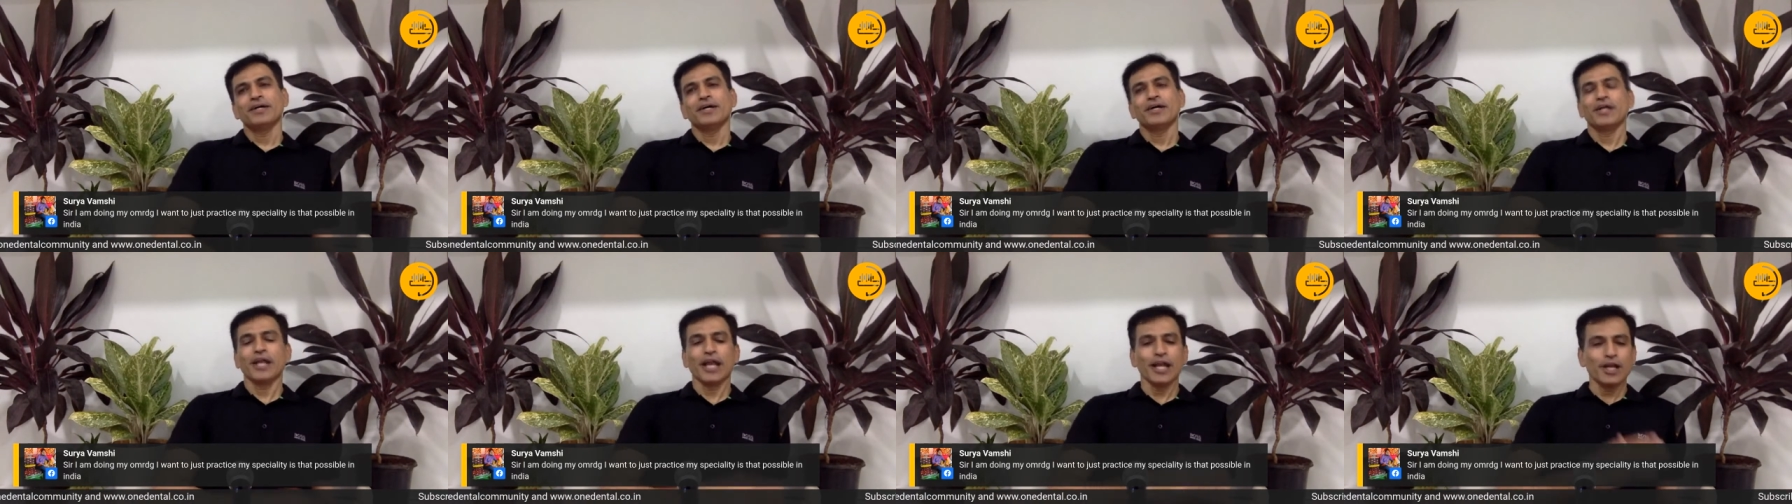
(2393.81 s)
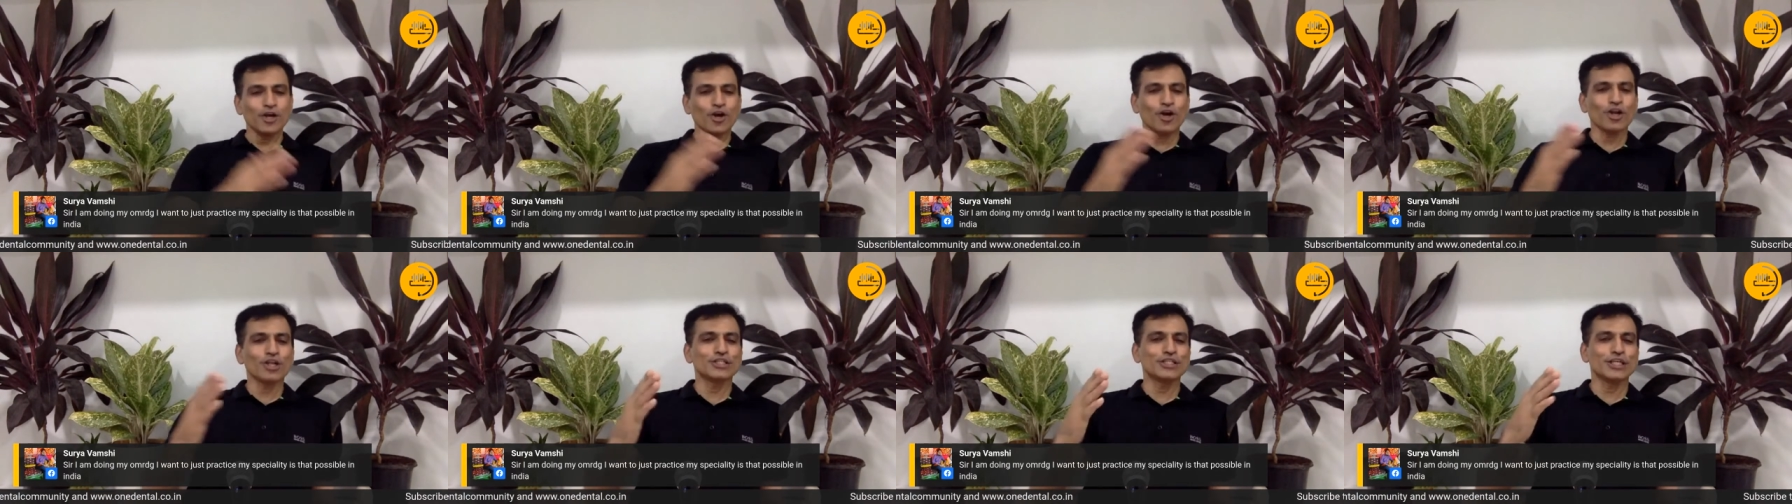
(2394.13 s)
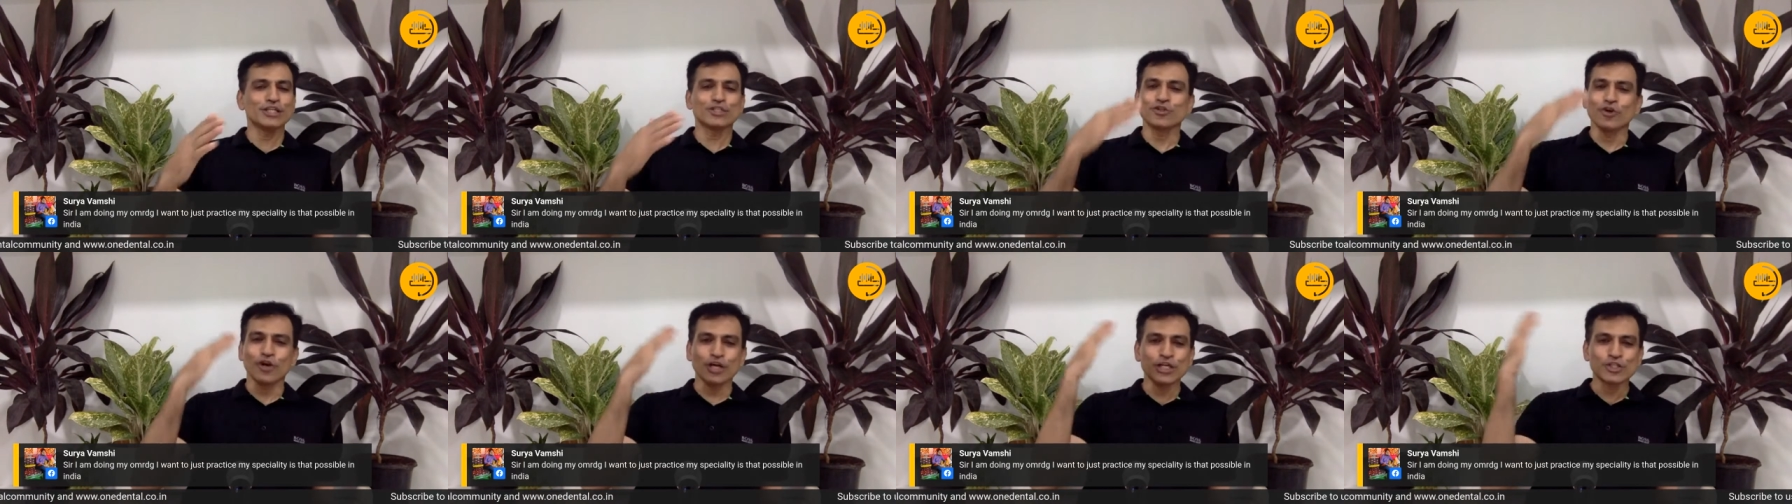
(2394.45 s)
Radiology
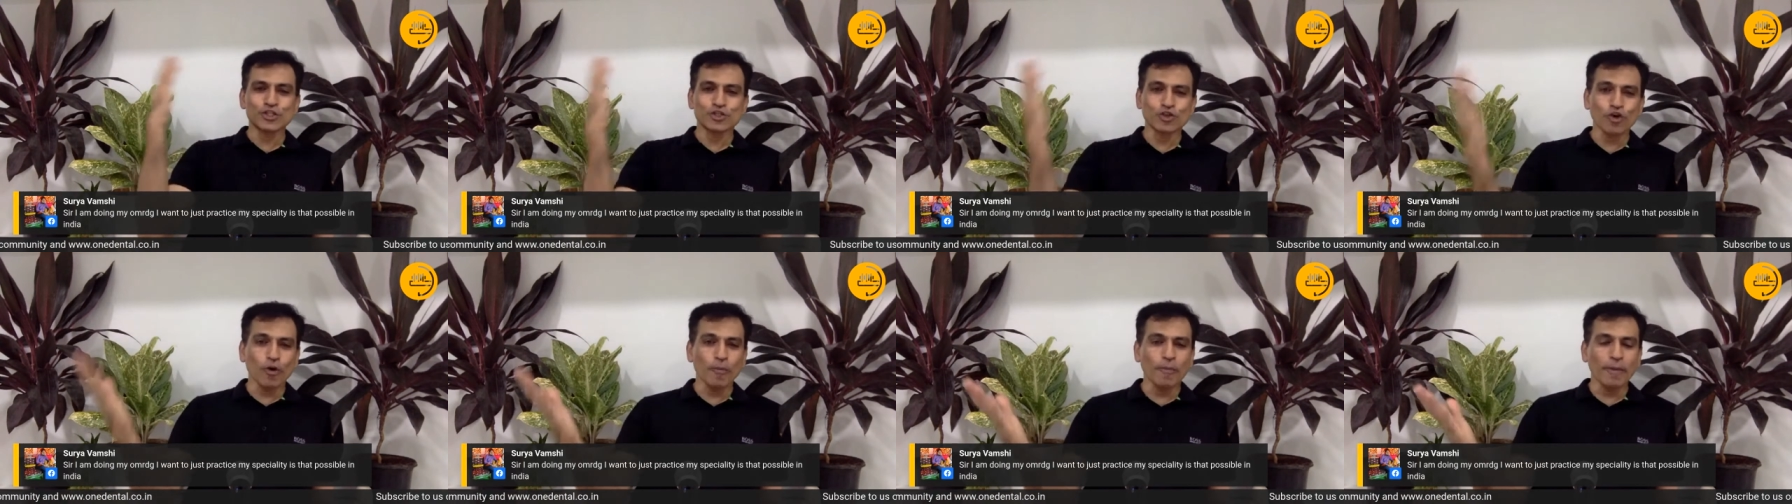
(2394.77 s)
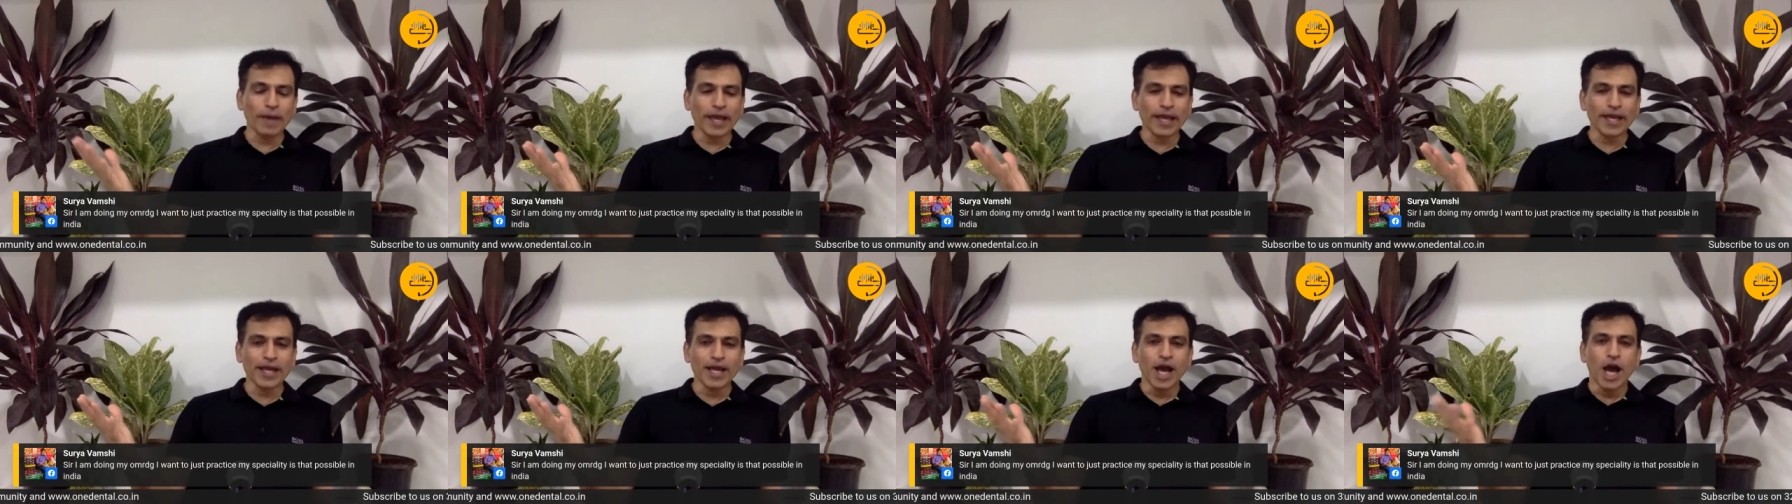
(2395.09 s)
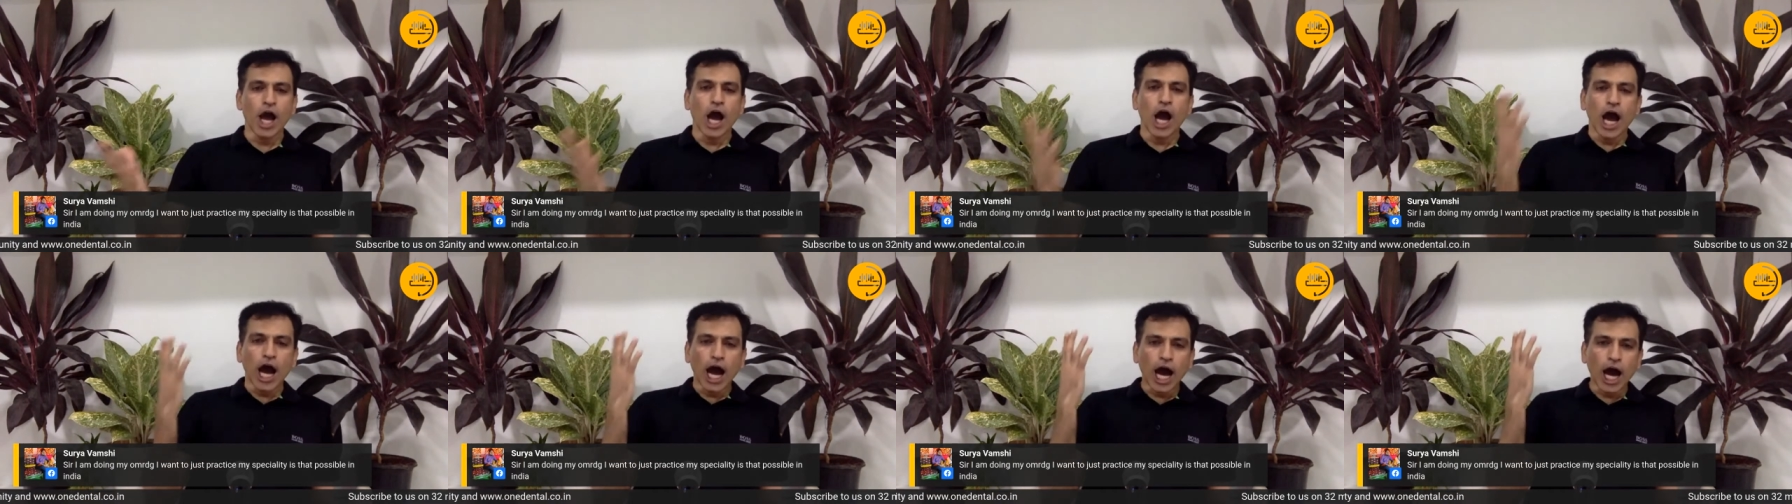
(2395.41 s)
is going so big.
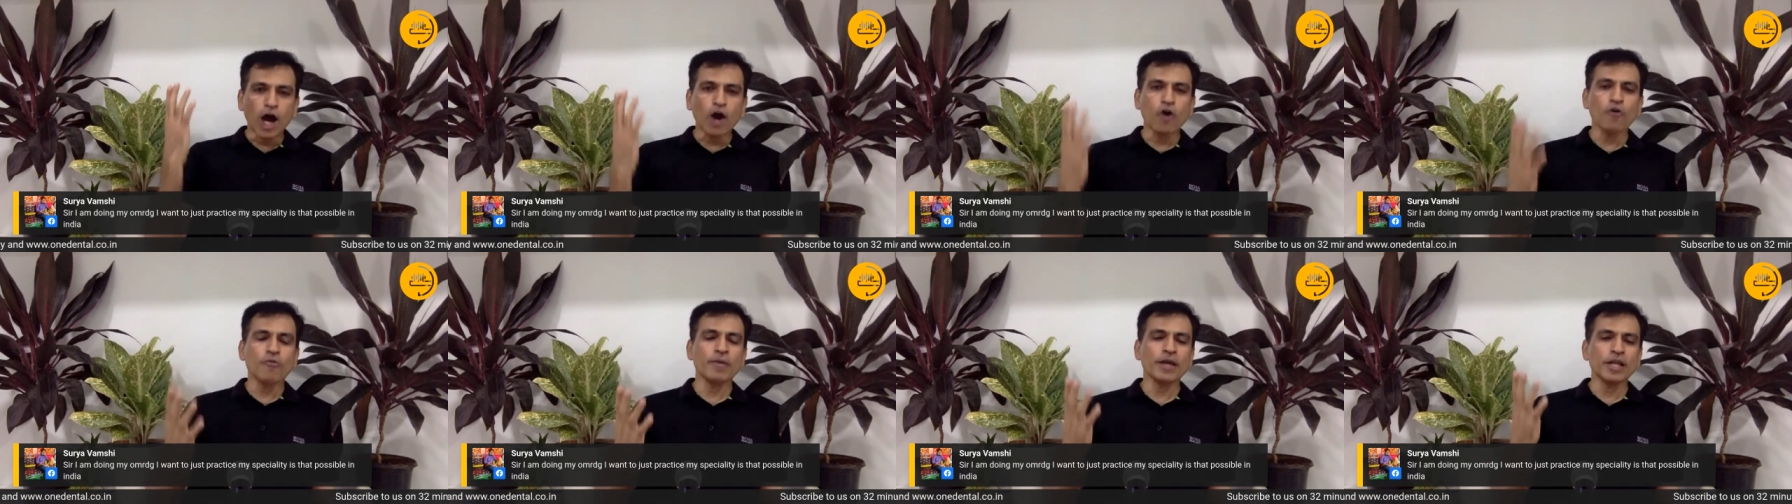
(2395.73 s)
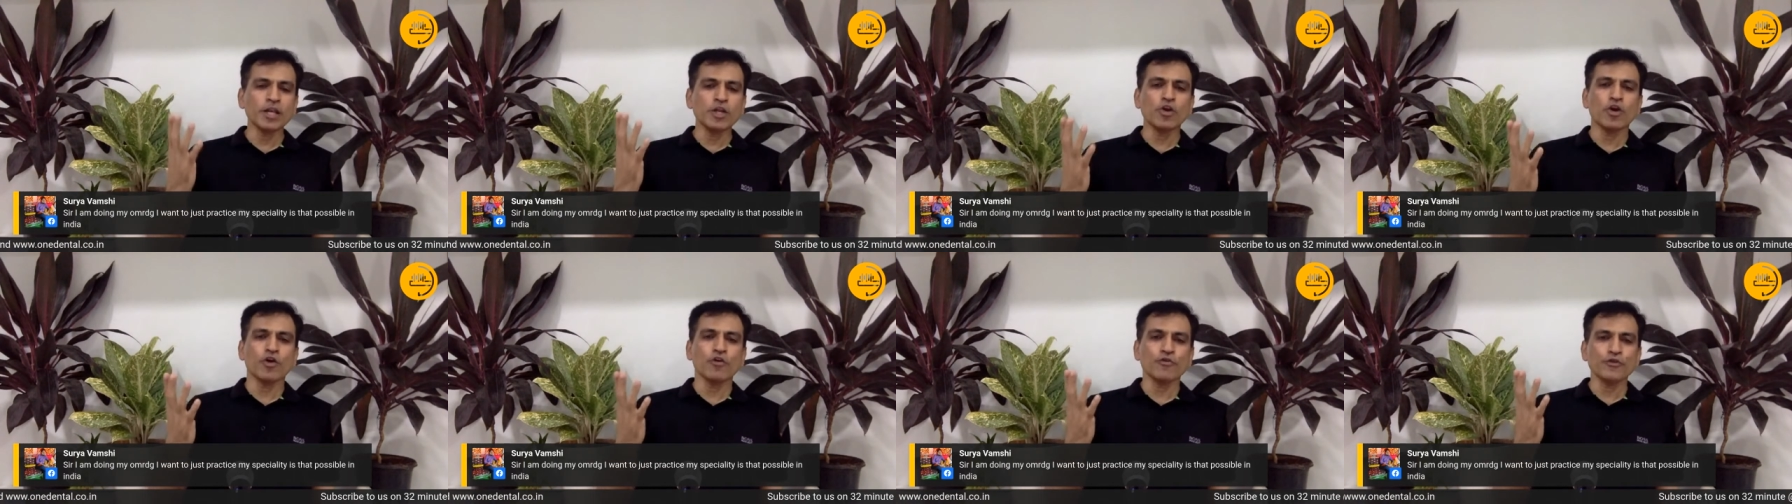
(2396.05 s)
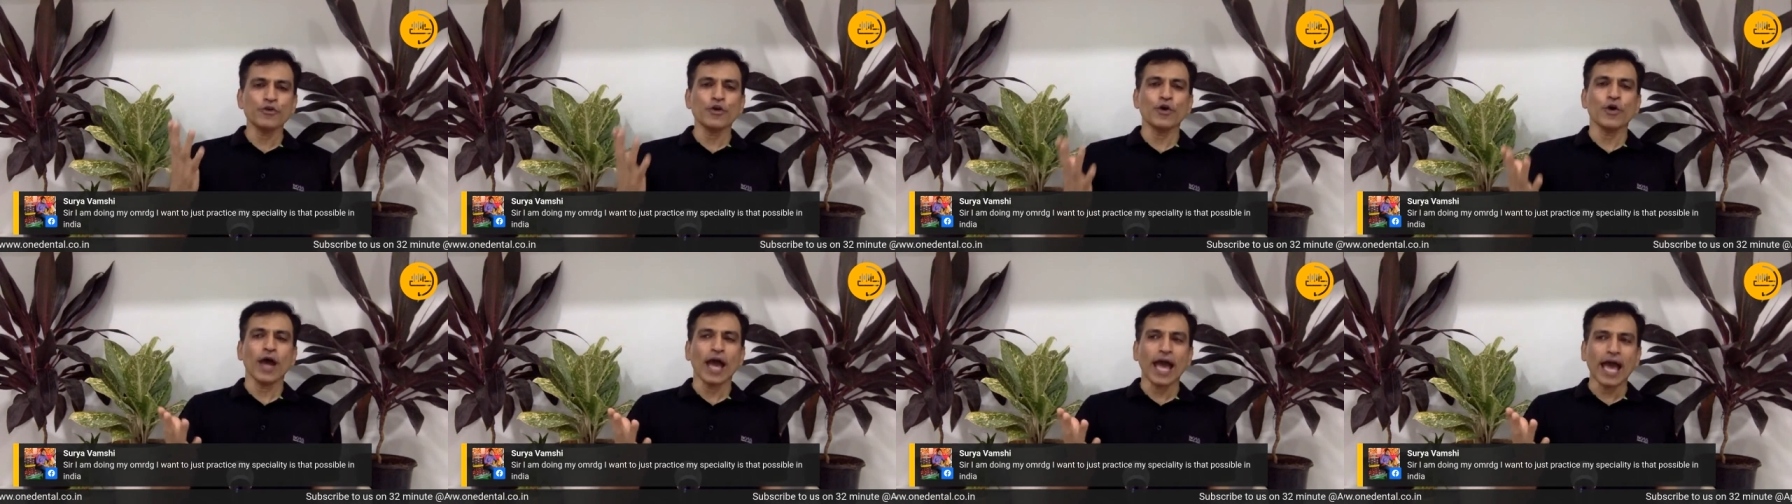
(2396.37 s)
How many of
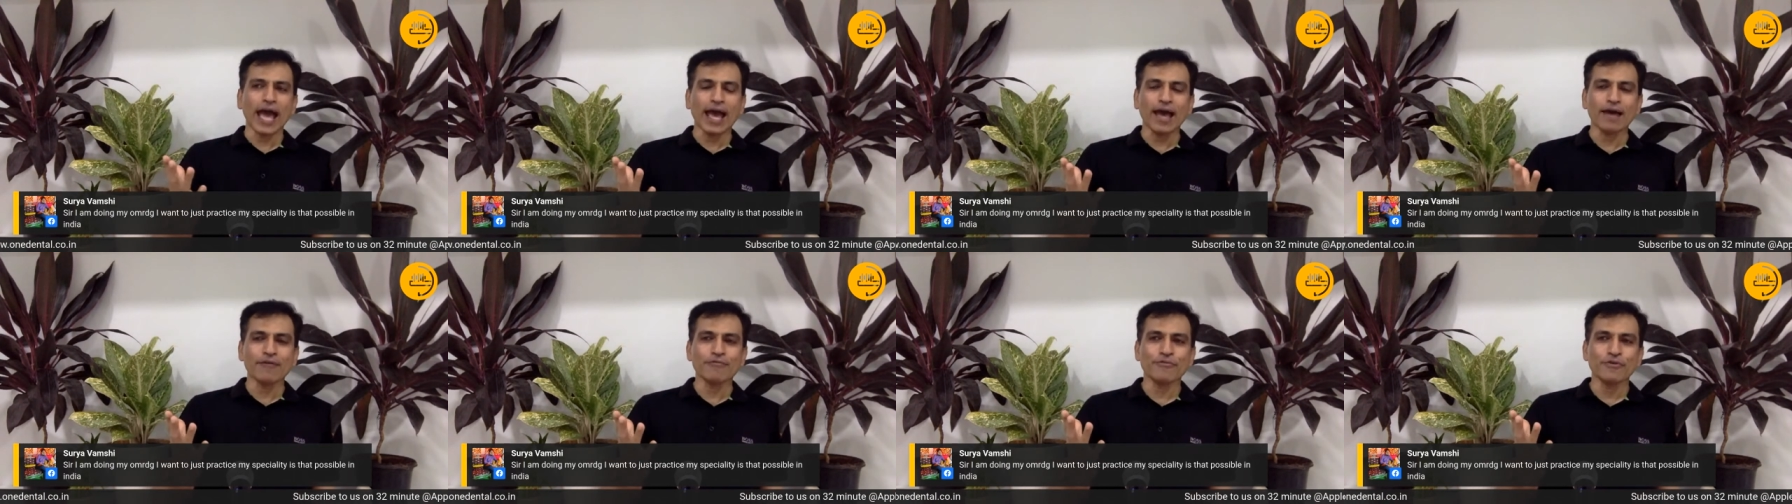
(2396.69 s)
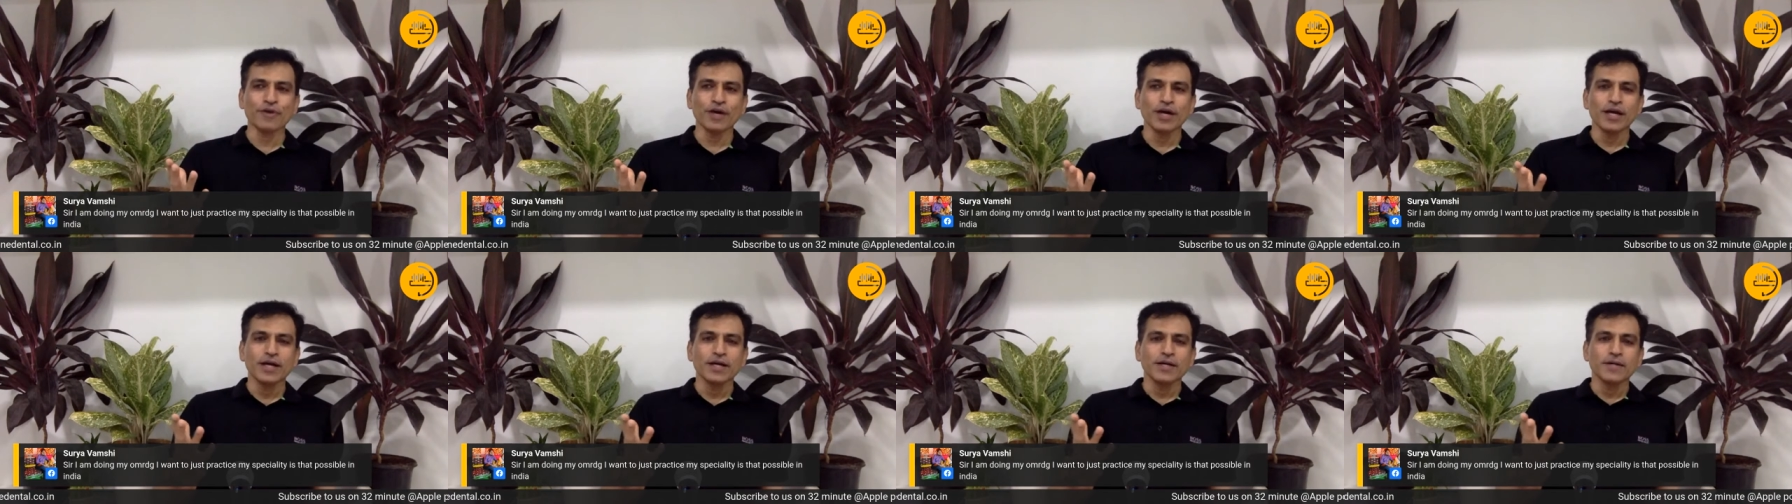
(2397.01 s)
you have